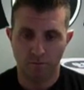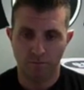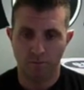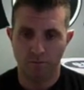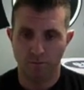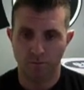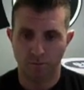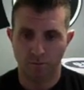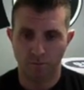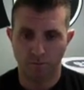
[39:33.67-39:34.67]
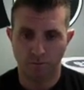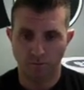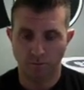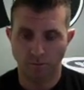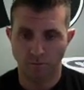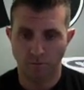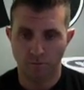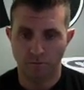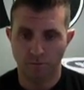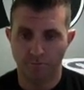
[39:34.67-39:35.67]

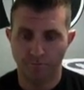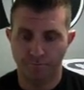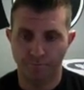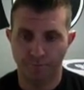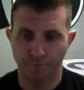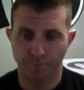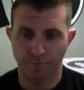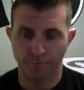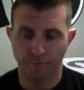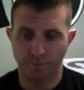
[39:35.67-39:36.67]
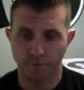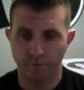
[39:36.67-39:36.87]
This person isn't speaking.